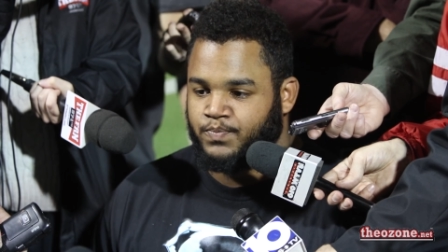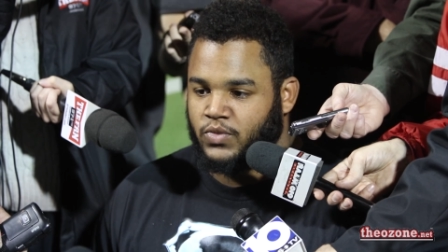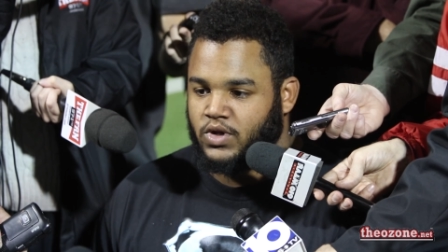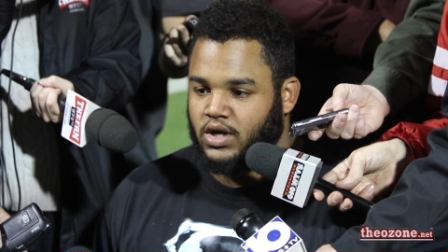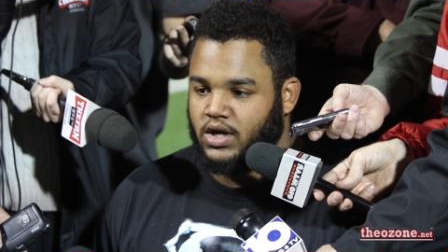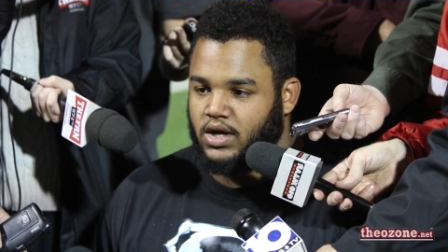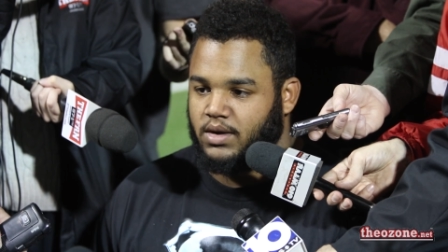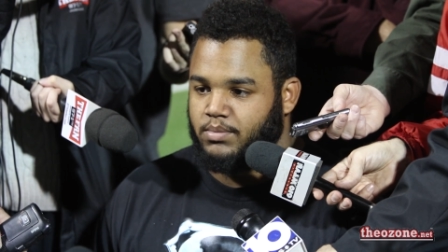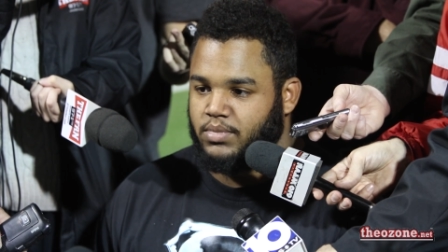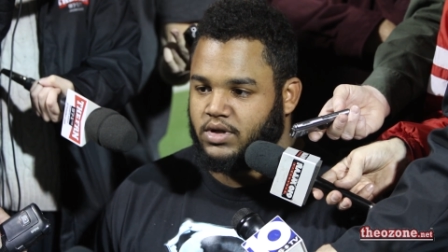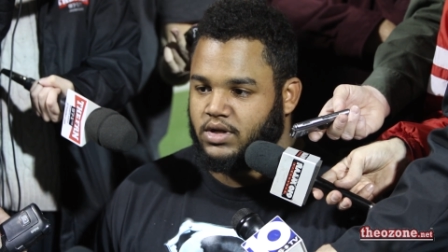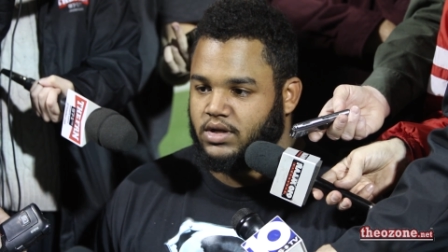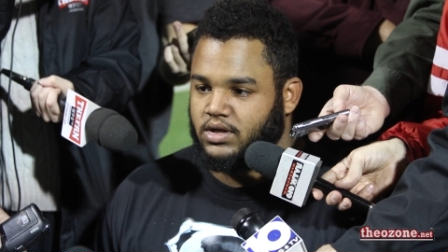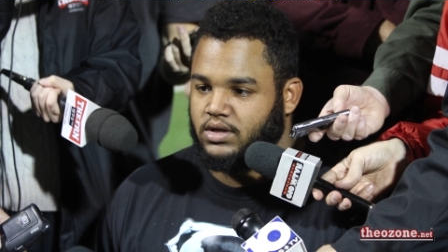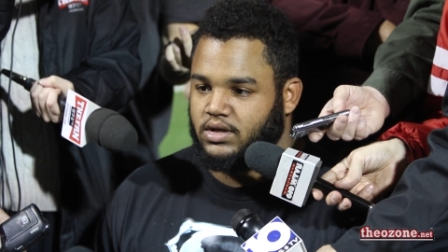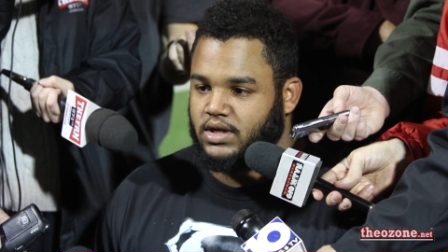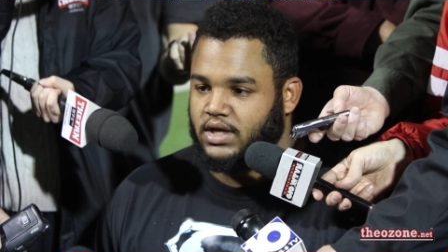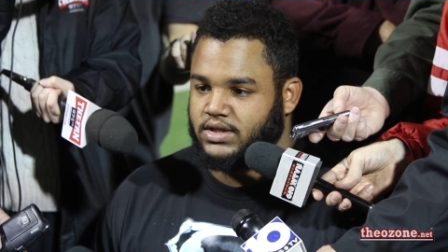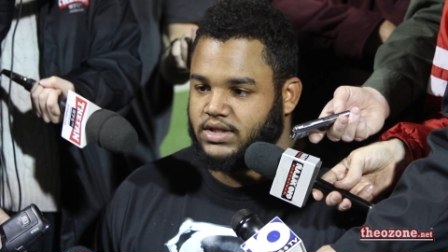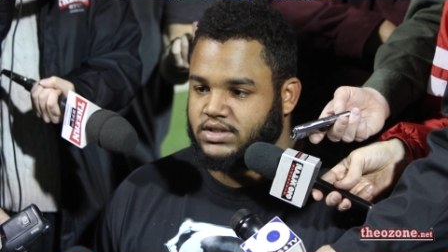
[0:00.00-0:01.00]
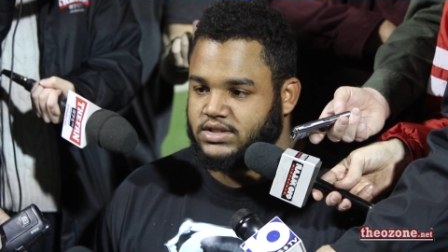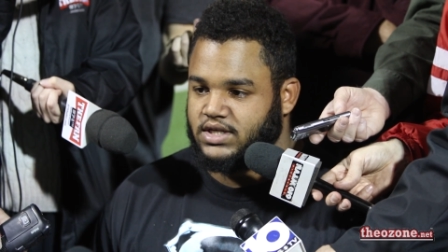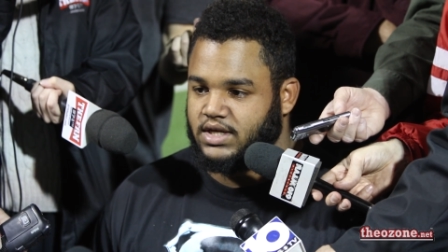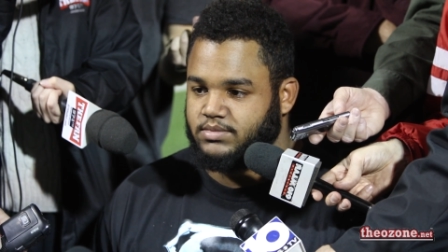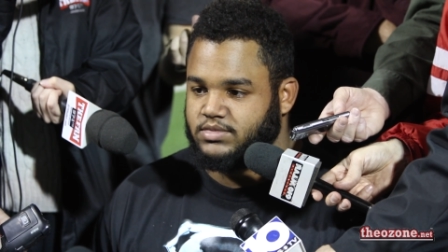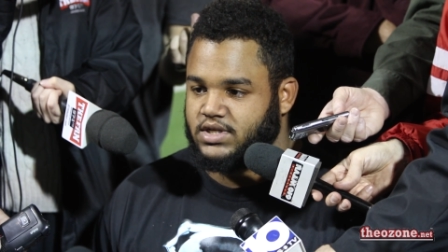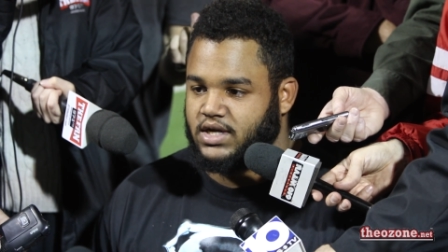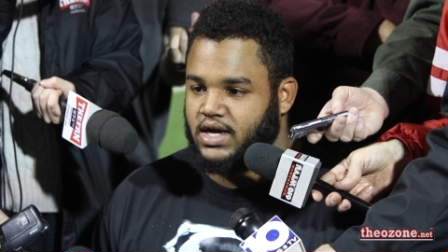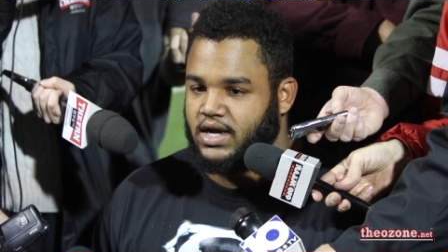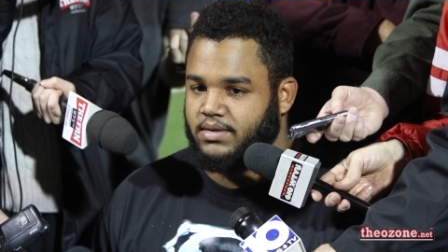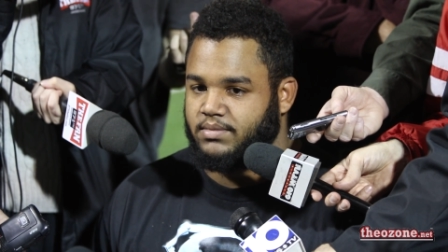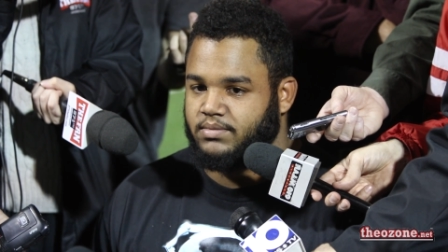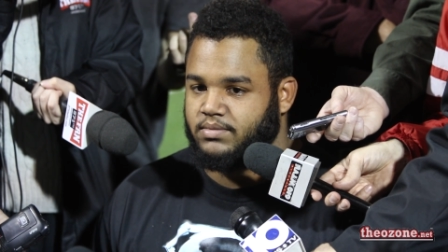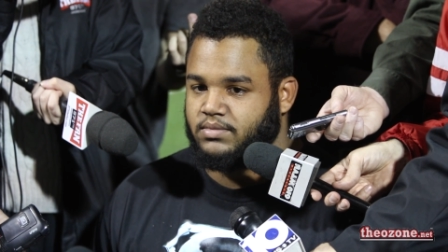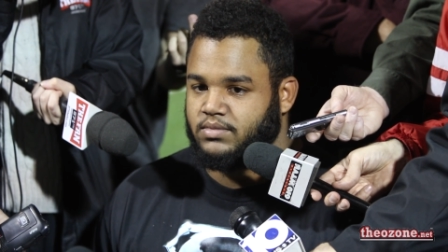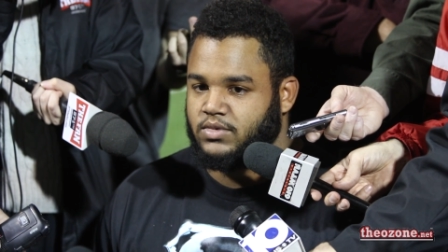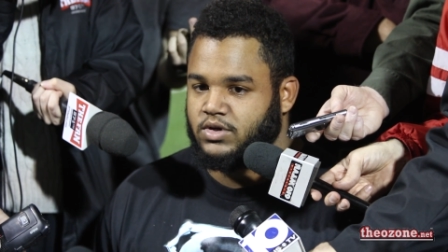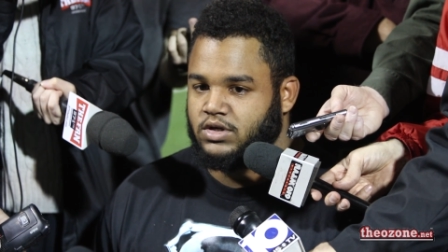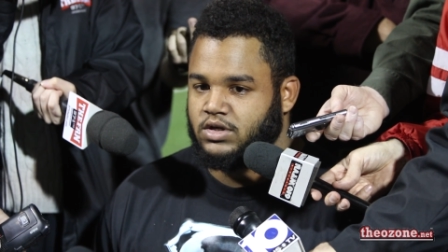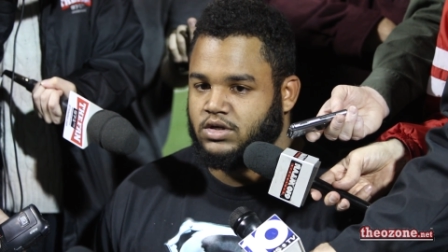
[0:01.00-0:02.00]
But at the same time,
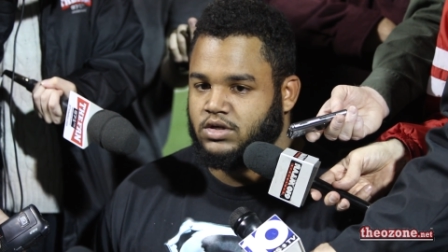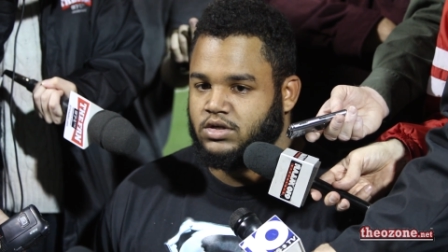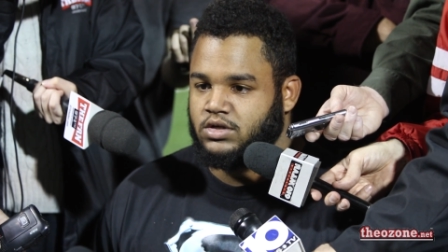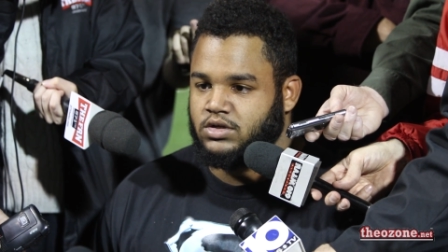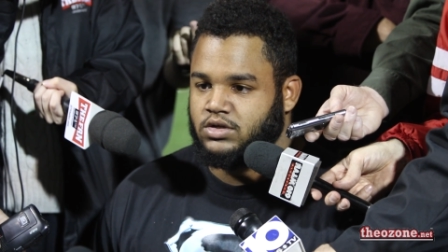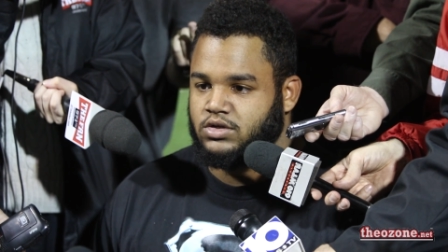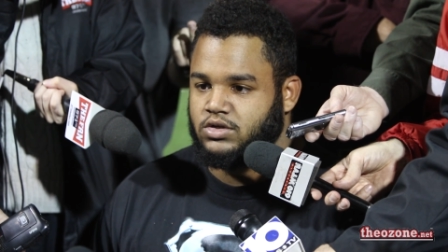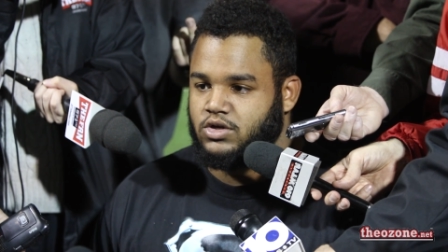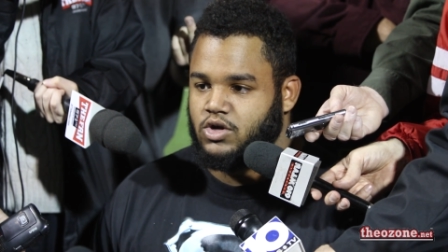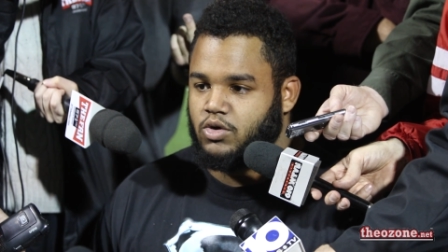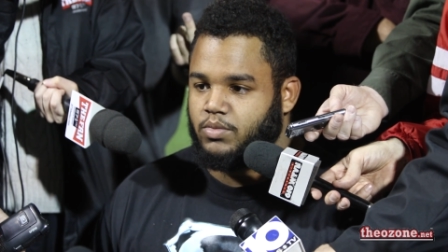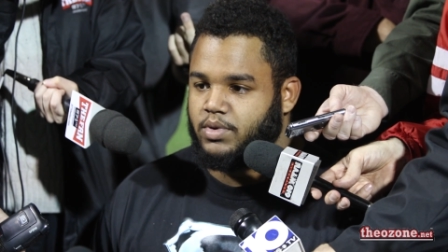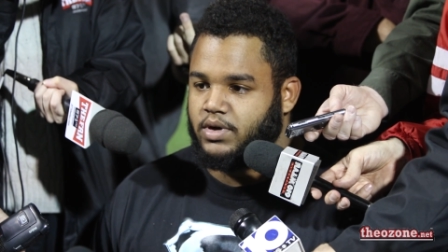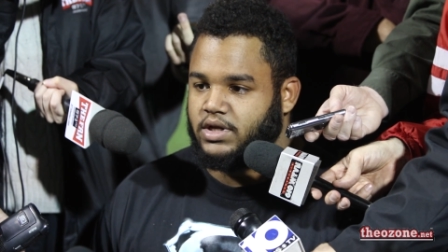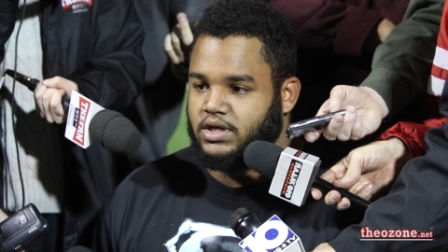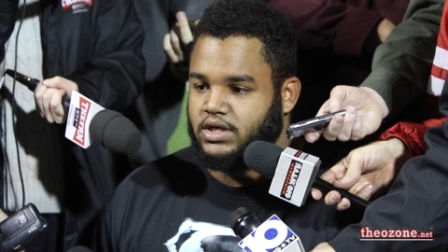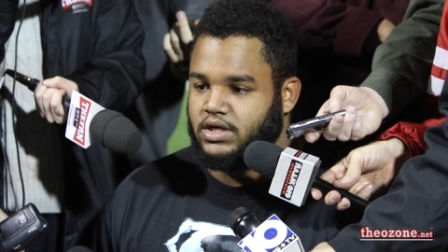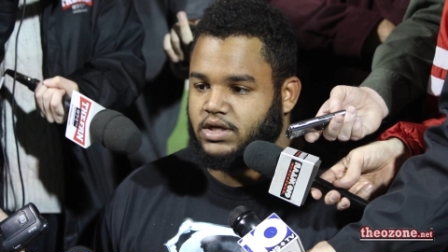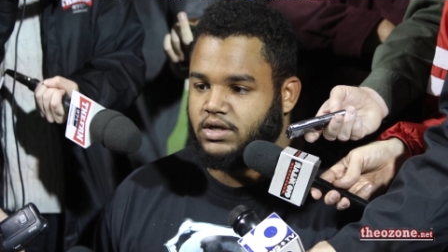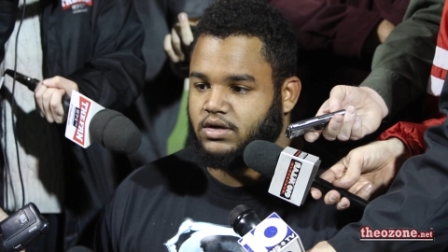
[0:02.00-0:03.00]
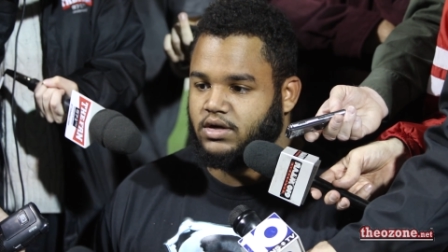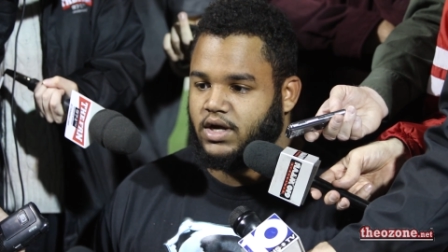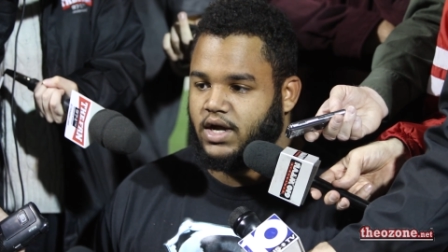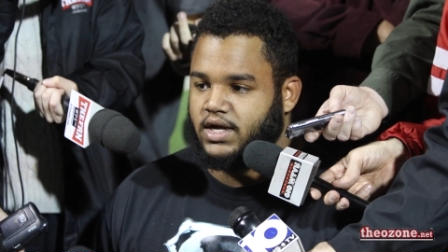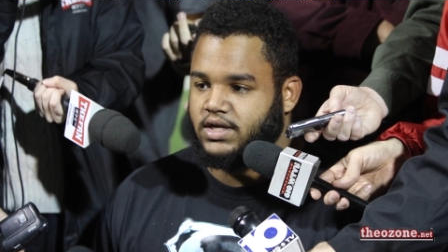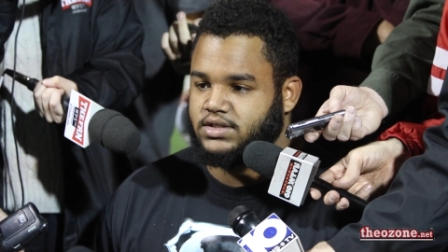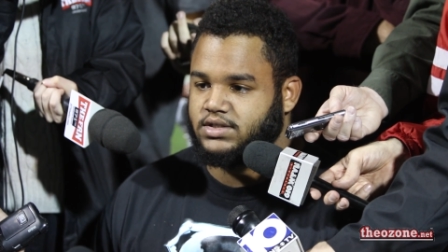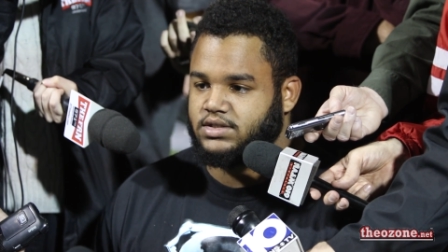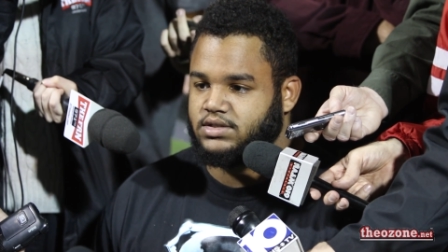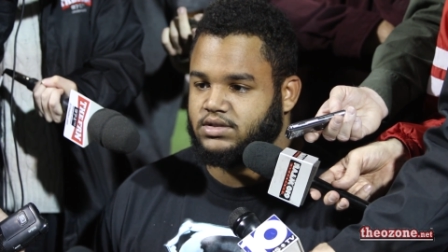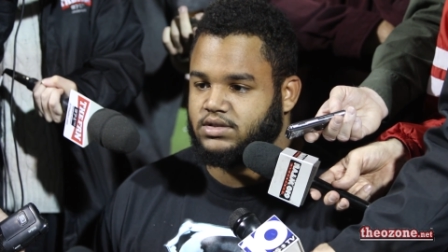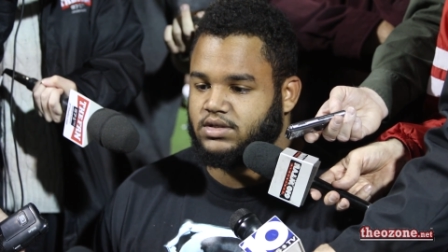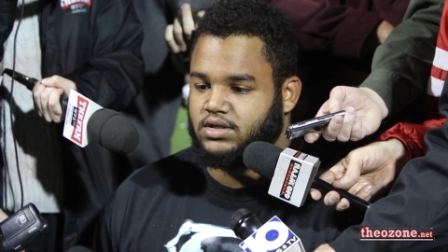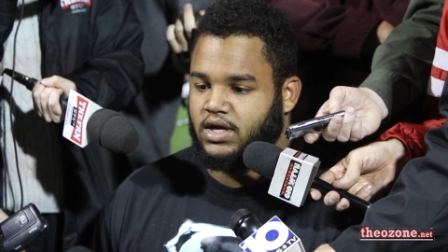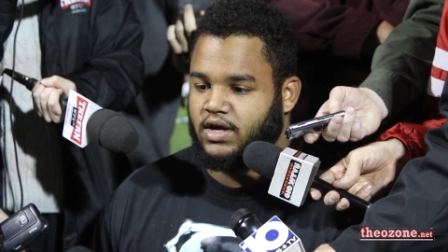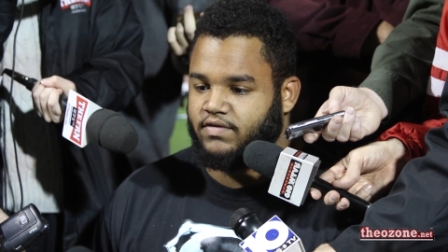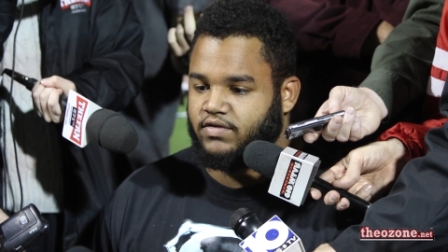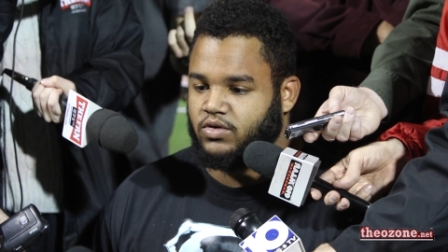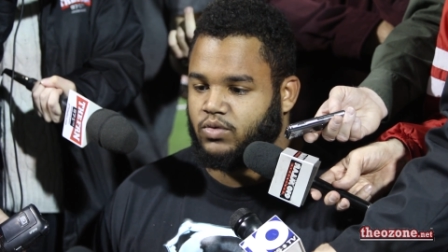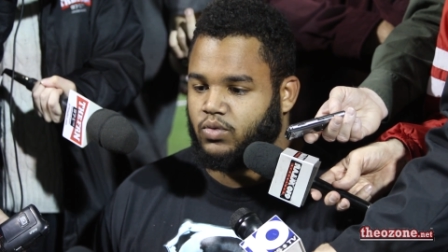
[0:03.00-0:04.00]
nobody here has
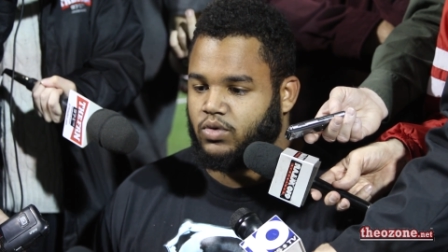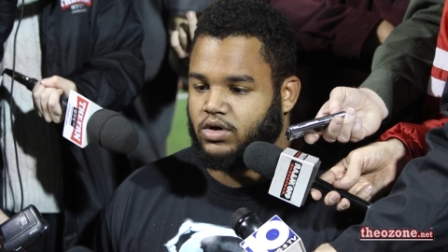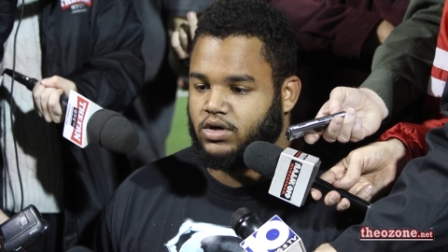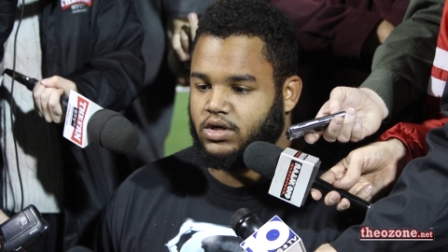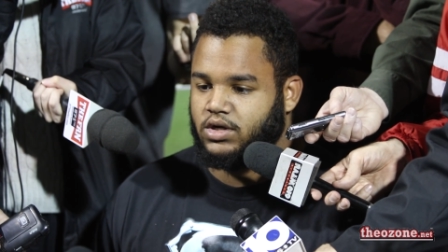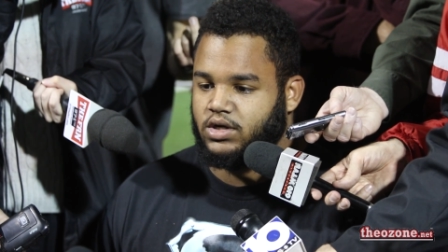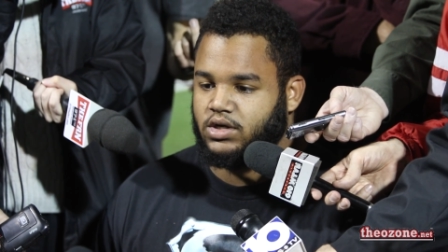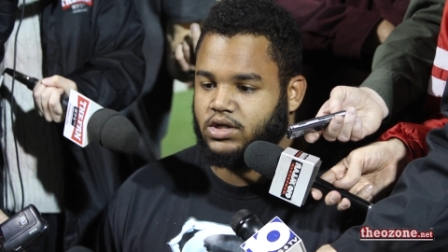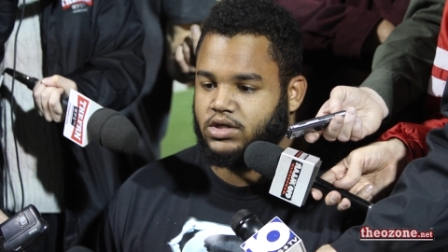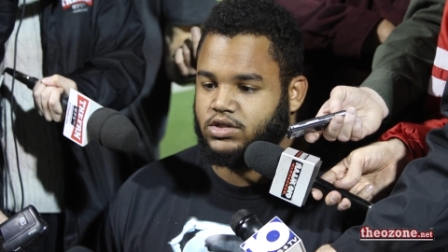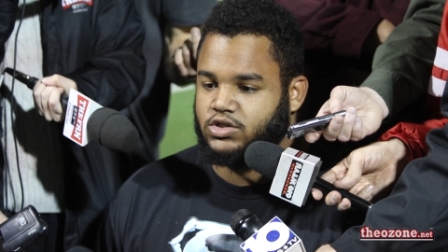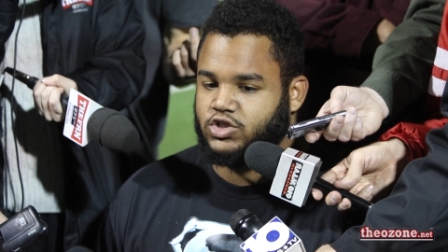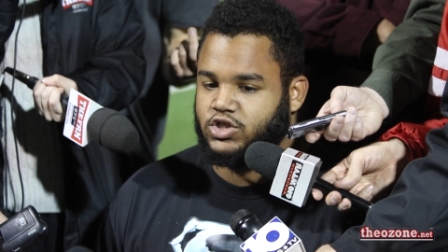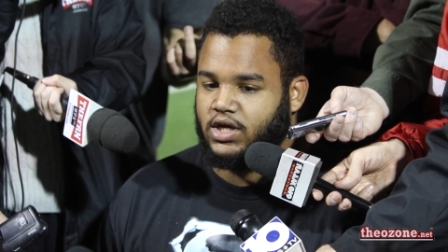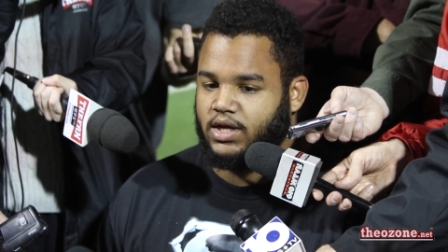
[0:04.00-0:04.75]
ever won a